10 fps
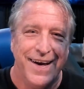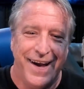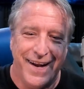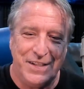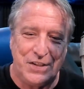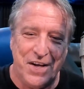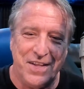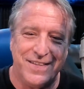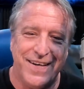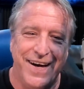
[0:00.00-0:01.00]
And I saw
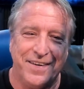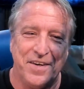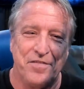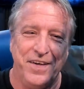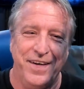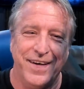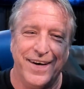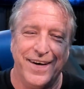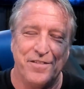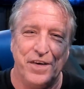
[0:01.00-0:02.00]
the title of
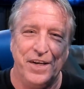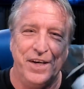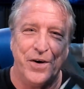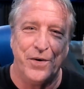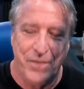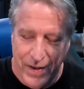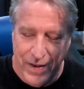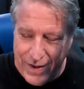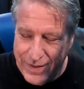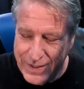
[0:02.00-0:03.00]
the video
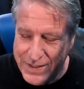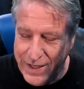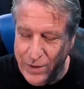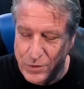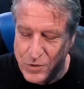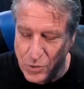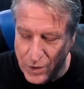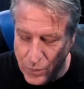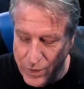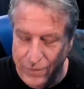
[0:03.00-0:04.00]
that said he was
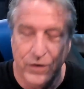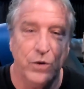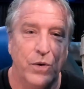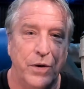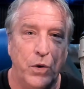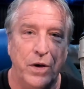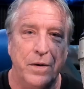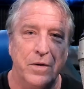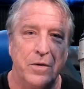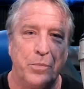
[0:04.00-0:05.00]
doing a review on
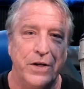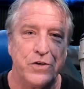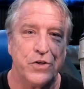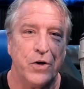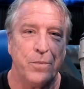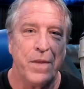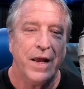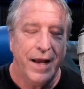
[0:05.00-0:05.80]
Welcome to the Pleasure Dome.